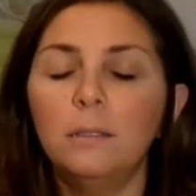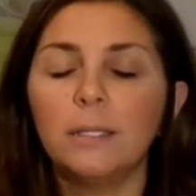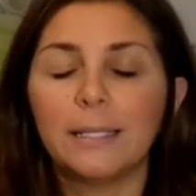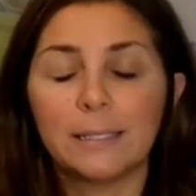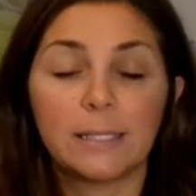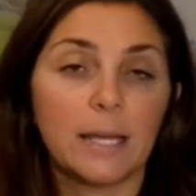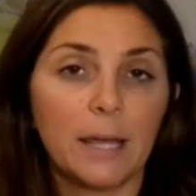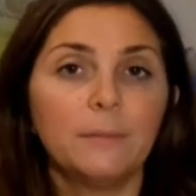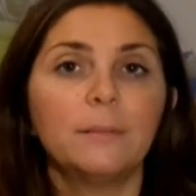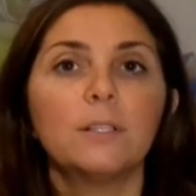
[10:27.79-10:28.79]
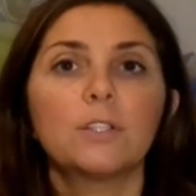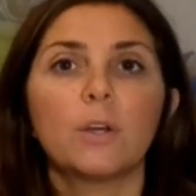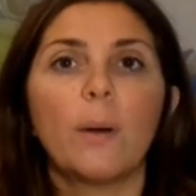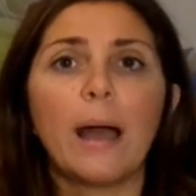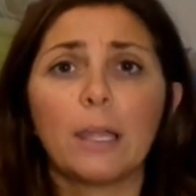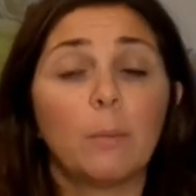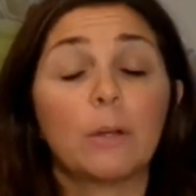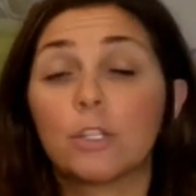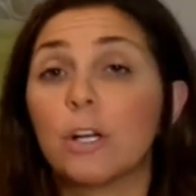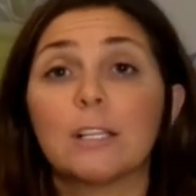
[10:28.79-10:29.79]
instead. So
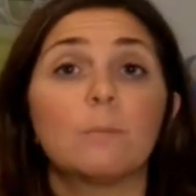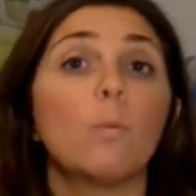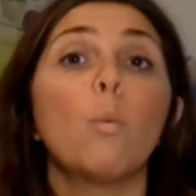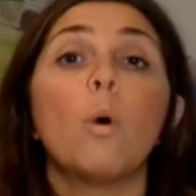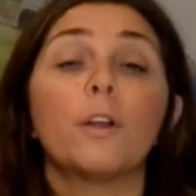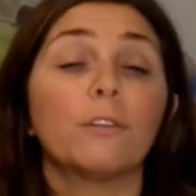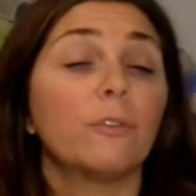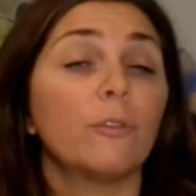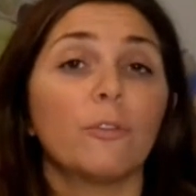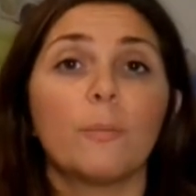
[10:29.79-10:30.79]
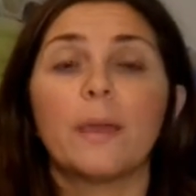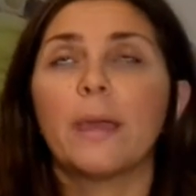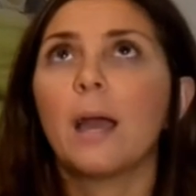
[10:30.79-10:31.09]
acupuncture has been wonderful for me.